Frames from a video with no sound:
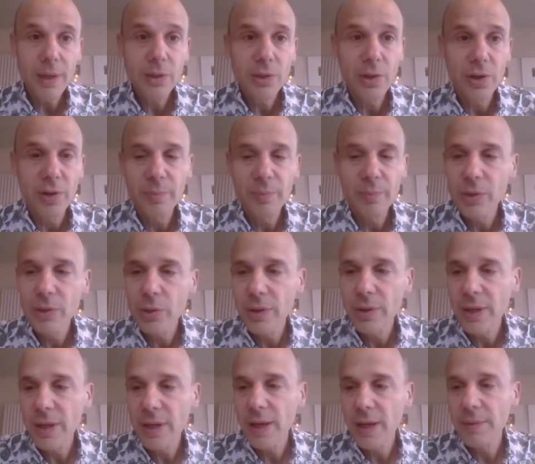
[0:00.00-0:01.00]
so I've been doing
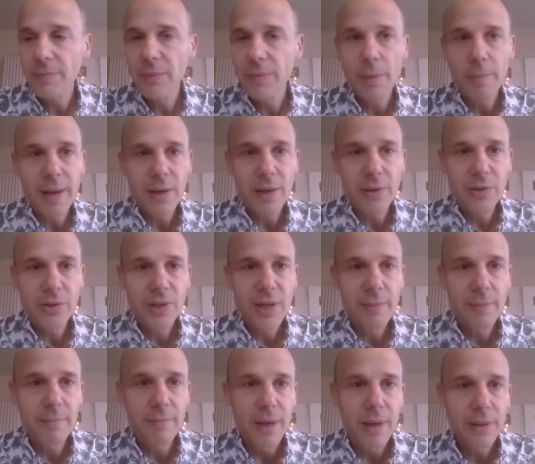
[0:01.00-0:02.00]
it about 10
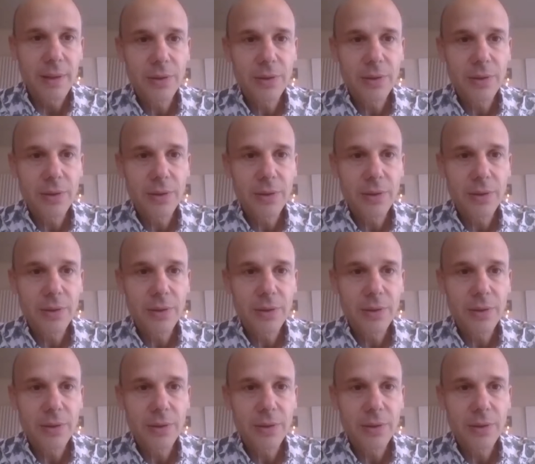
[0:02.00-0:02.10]
months,